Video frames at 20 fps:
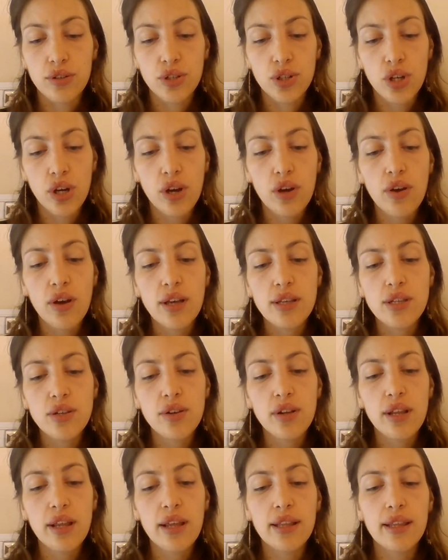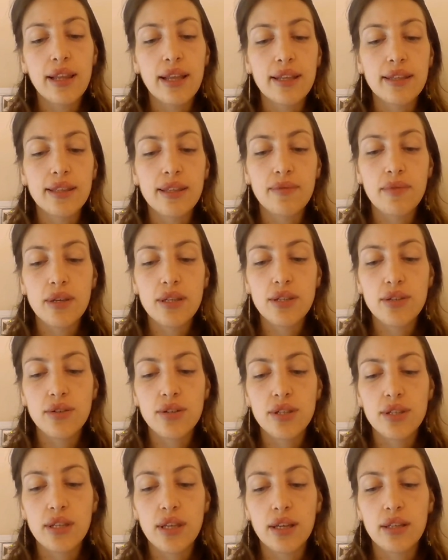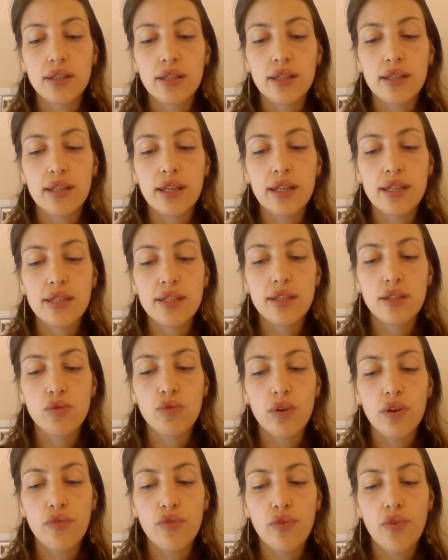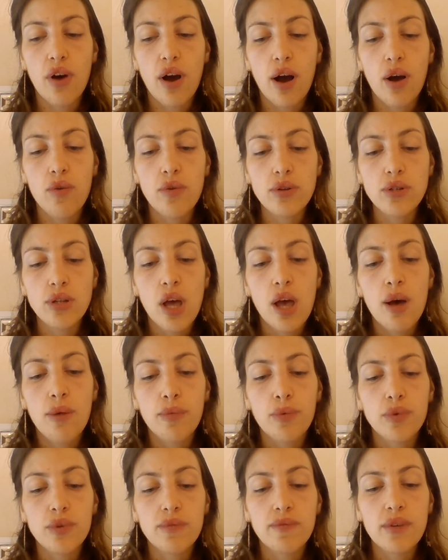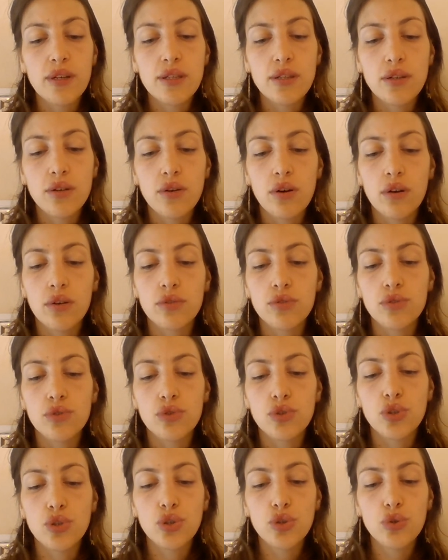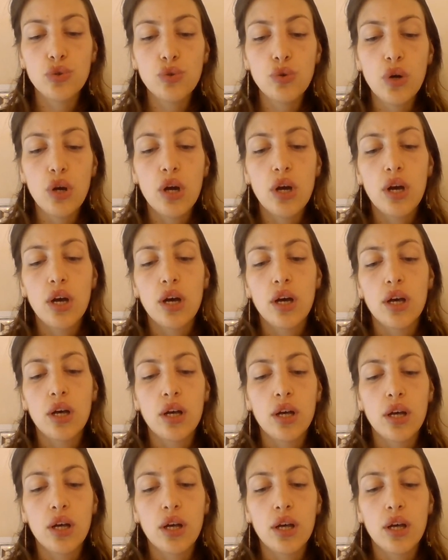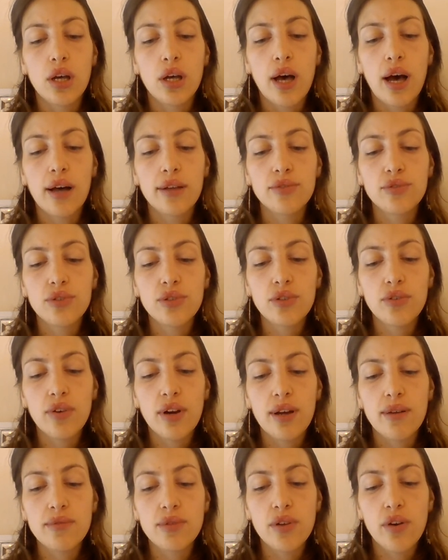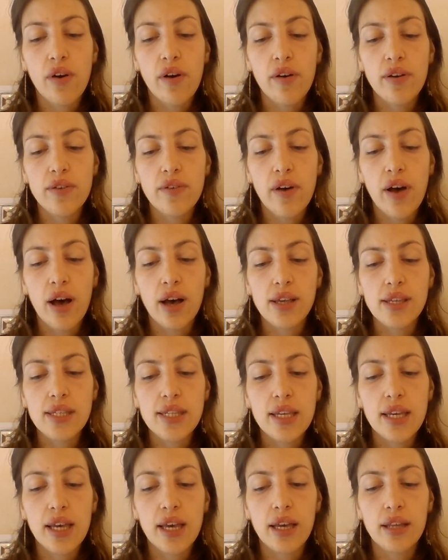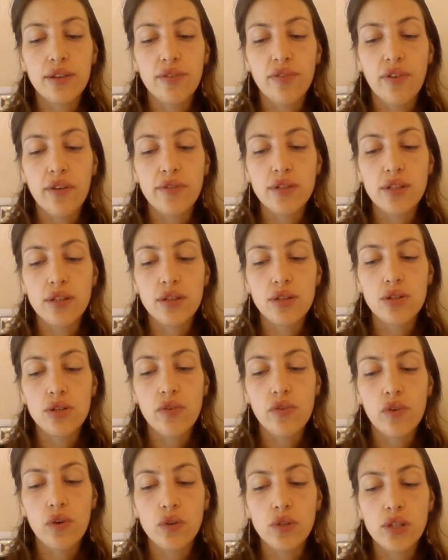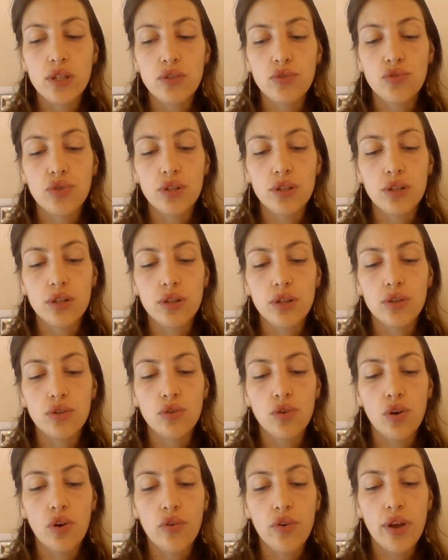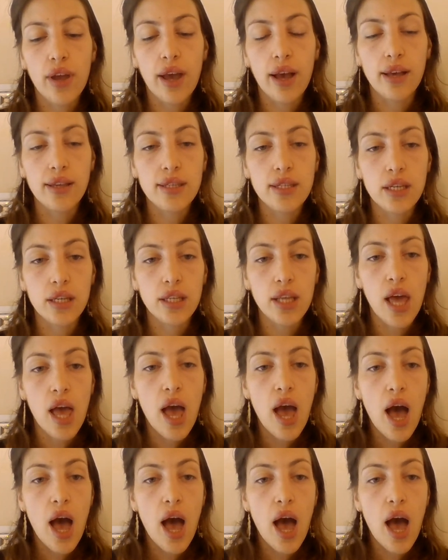Shake occasionally and let the mixture stand at least 24 hours. Pour the mixture onto 200 grams of ice and 5 centiliters of concentrated hydrochloric acid.